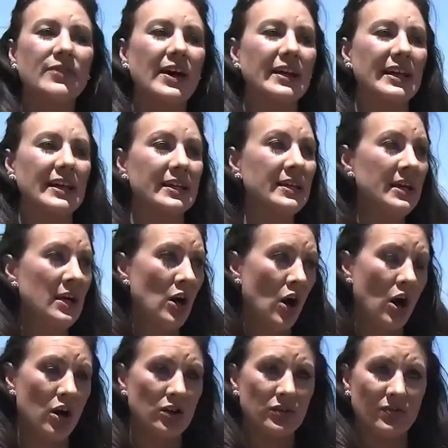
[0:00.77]
funny.
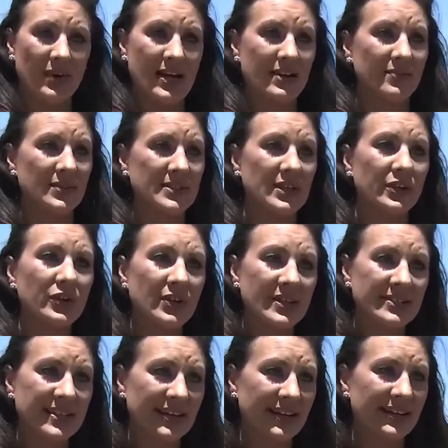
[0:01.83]
Heart rate was
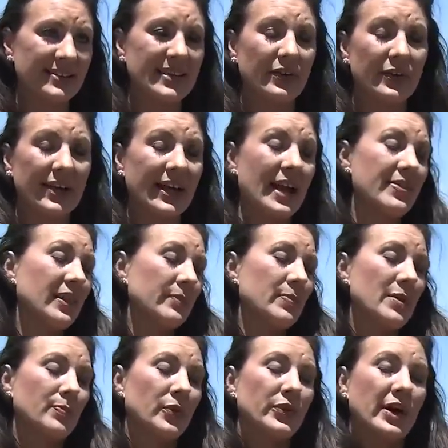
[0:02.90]
increasing and accelerating. I think
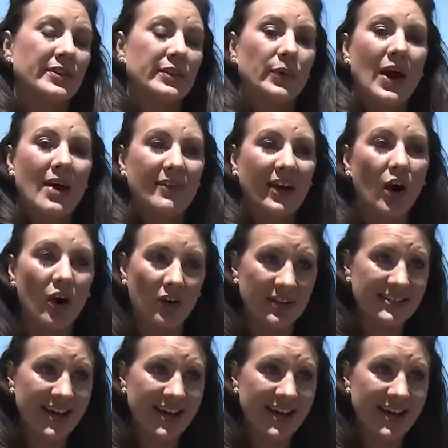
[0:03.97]
people thought they were having heart